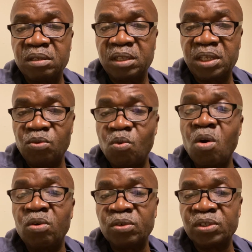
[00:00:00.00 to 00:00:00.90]
he
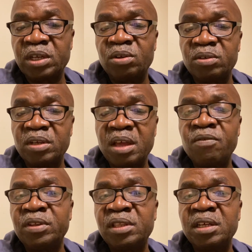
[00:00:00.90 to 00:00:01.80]
was and
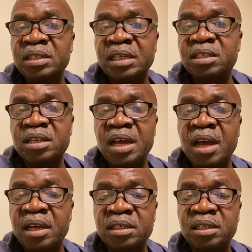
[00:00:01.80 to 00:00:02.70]
everything that he
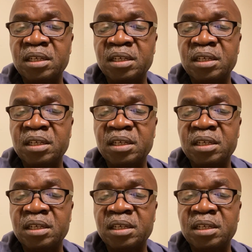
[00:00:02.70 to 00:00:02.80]
had,